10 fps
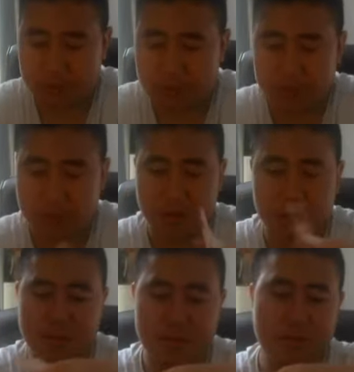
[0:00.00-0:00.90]
on them.
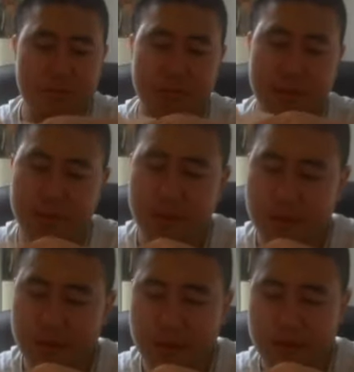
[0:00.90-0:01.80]
And then we've also
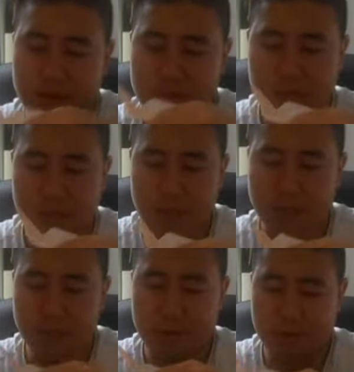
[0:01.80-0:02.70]
got
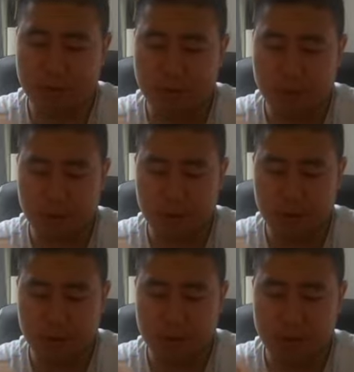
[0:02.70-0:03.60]
the
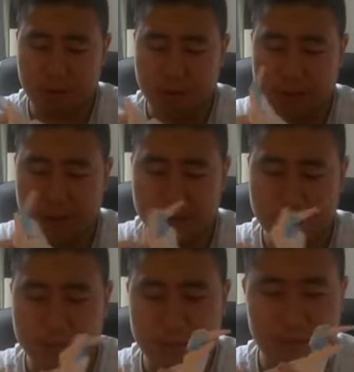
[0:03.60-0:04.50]
same
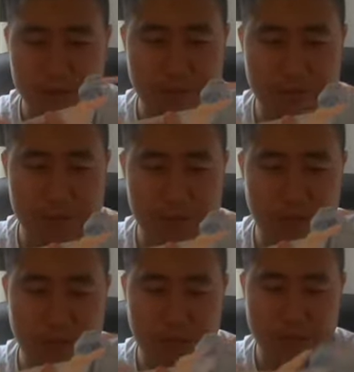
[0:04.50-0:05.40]

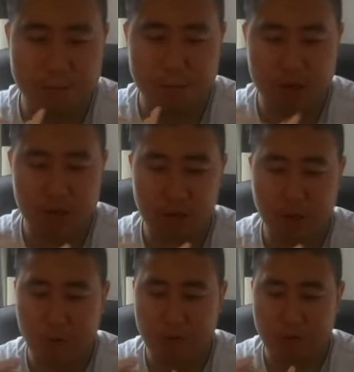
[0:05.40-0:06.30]
Goosanders though
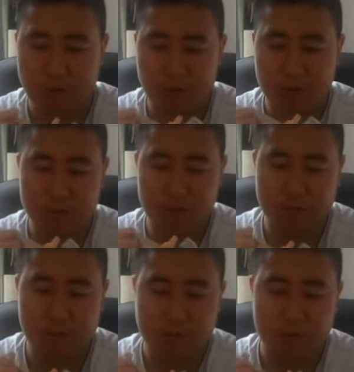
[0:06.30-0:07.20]
from that other product
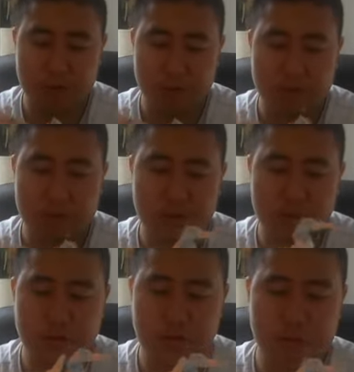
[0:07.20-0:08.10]
though, but I feel like I
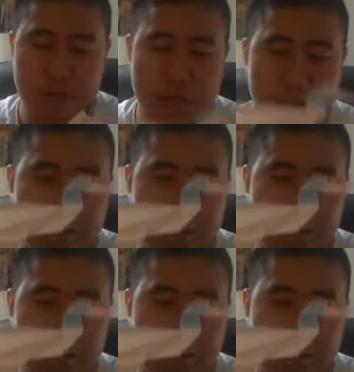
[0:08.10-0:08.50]
should probably